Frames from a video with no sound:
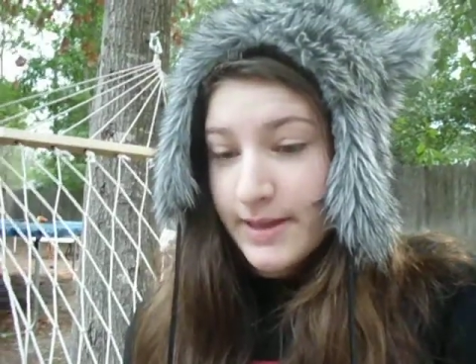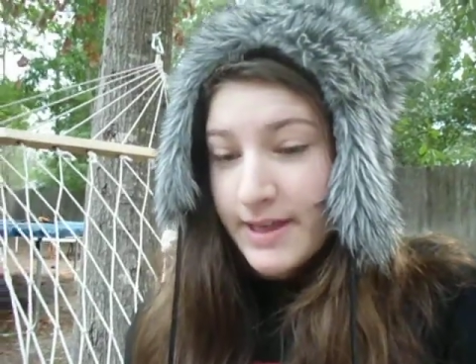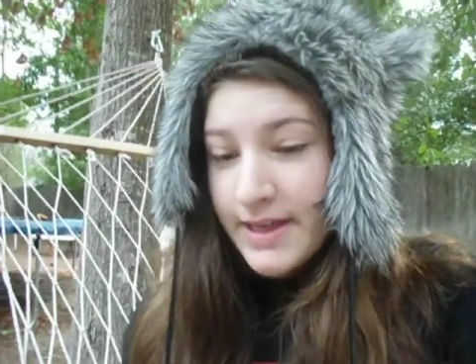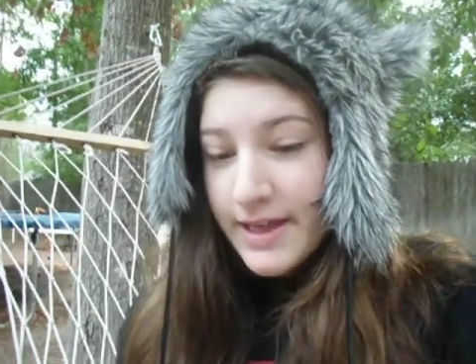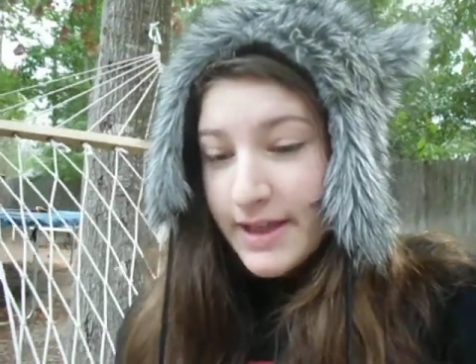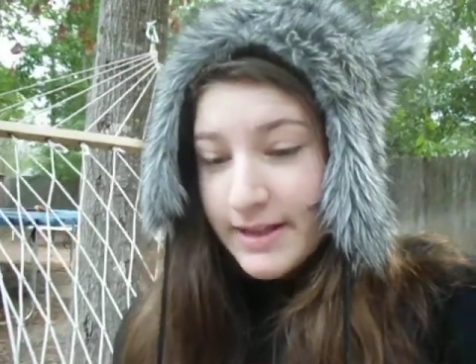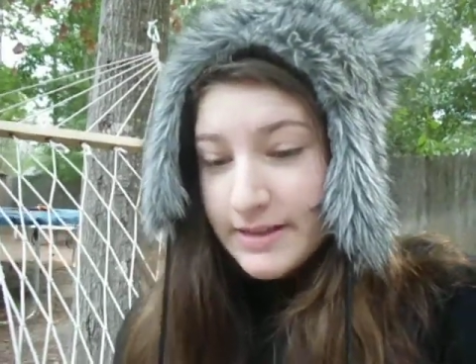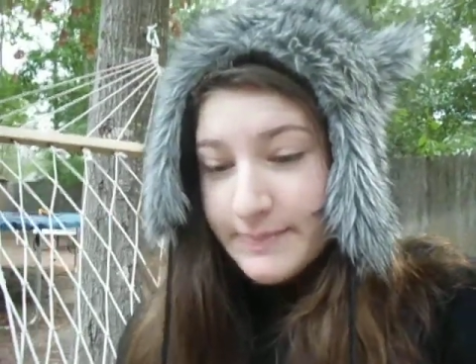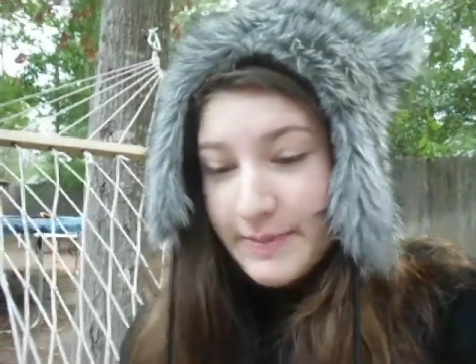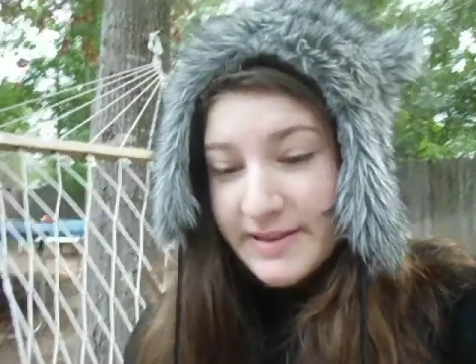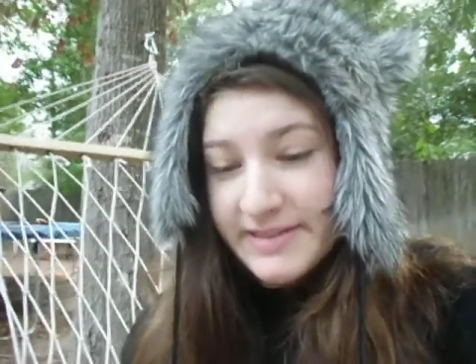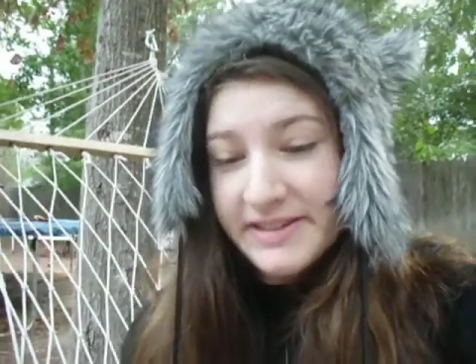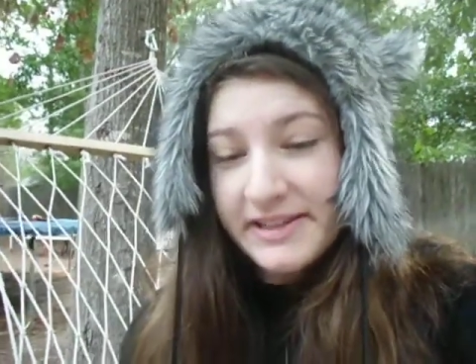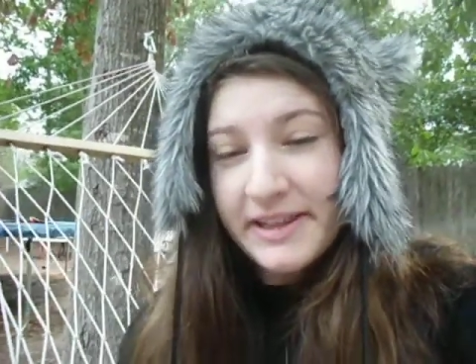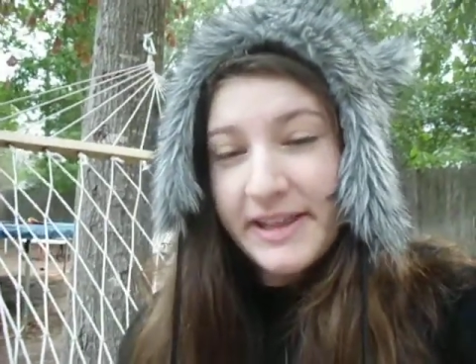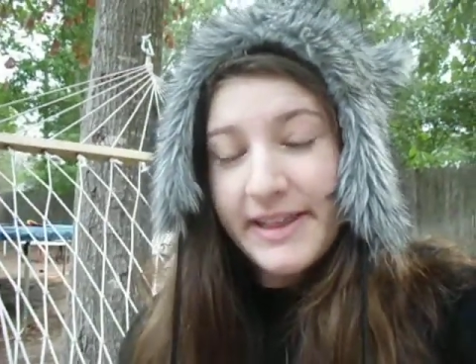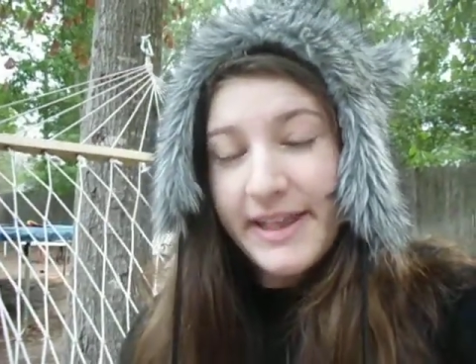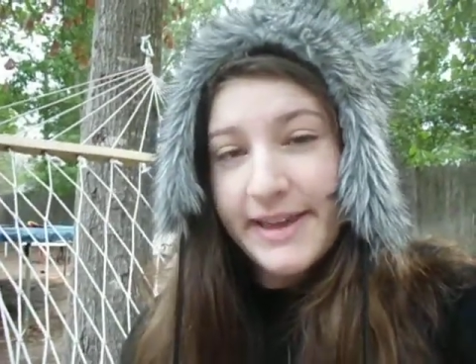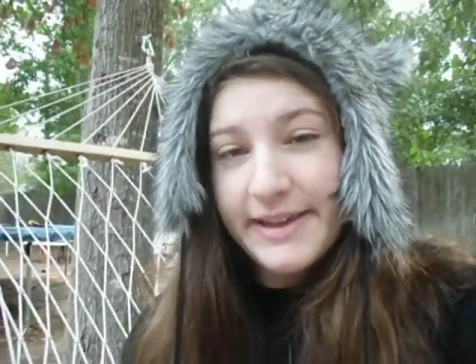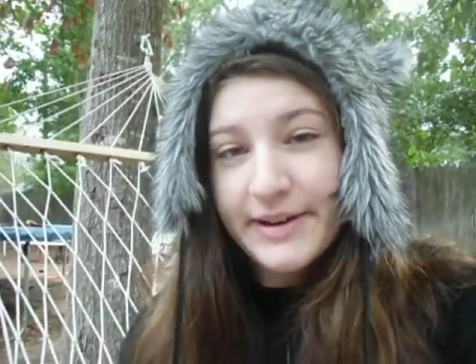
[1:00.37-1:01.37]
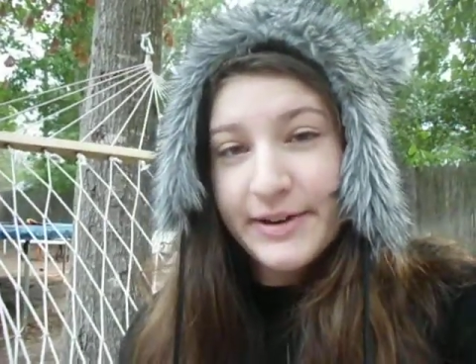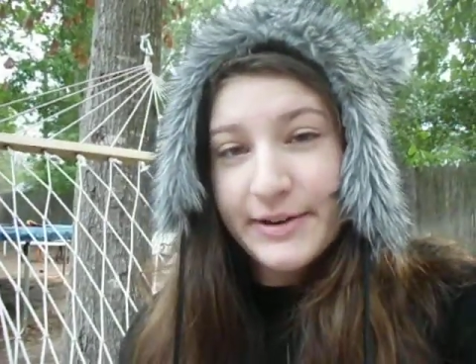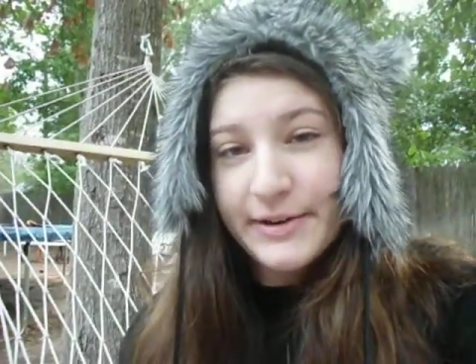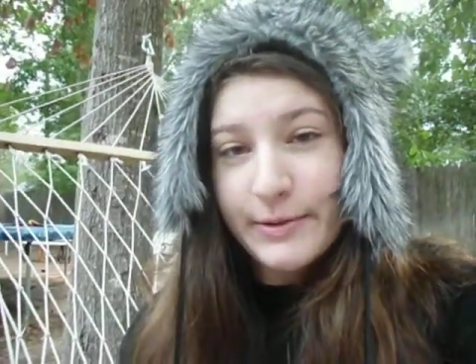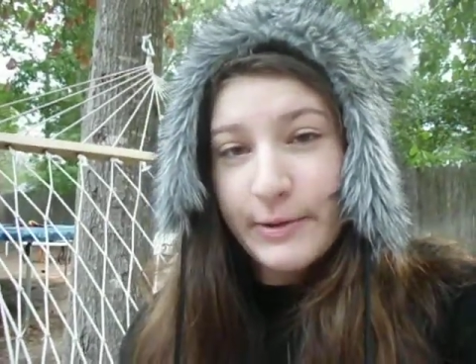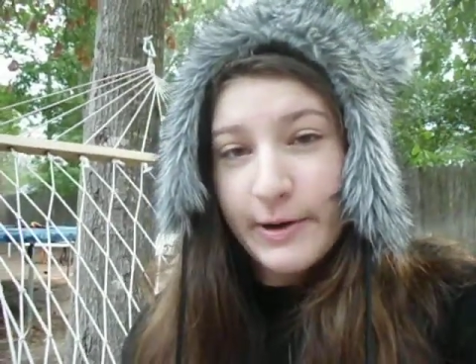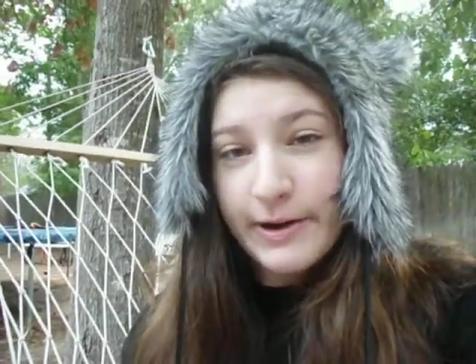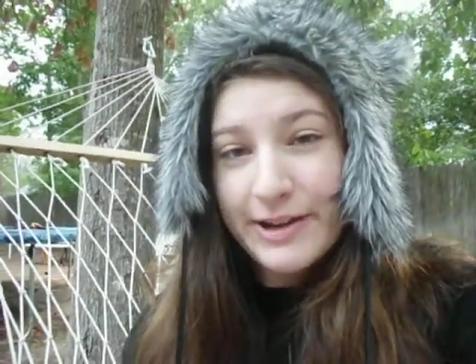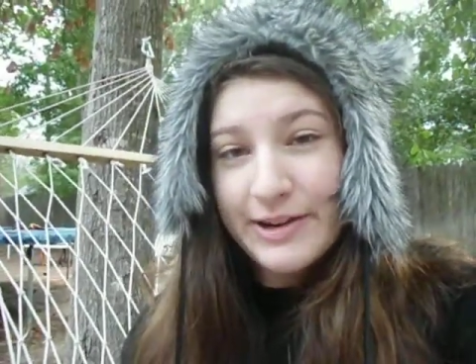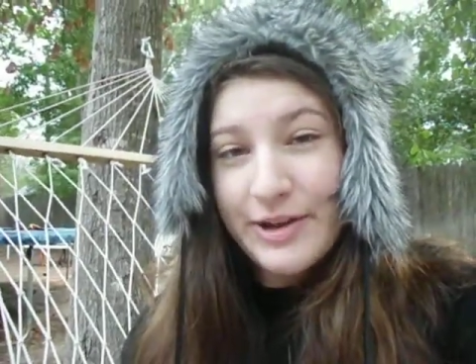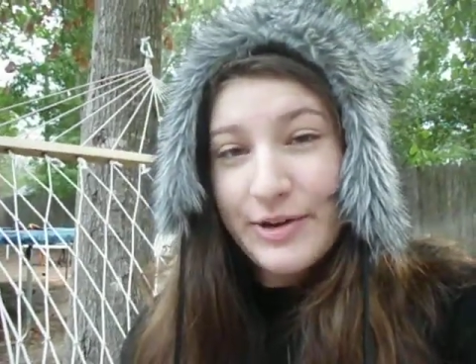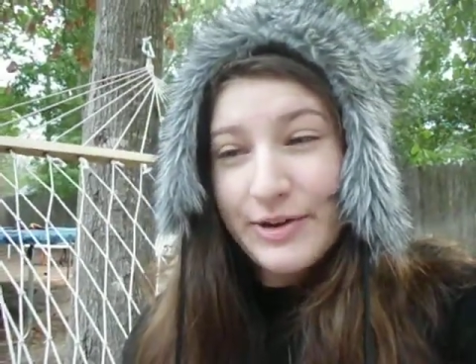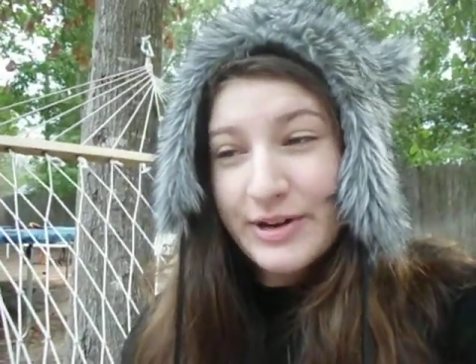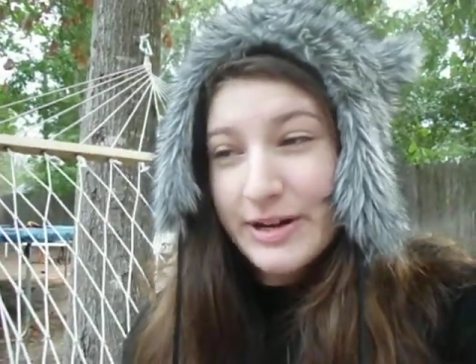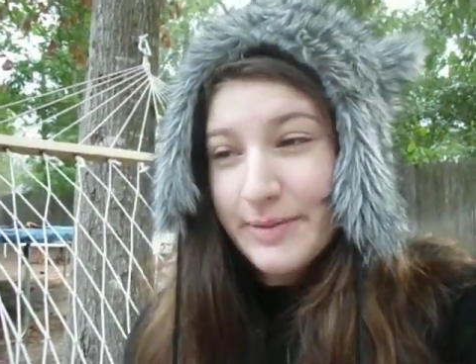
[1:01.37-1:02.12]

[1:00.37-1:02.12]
It's basically like you're an organ donor,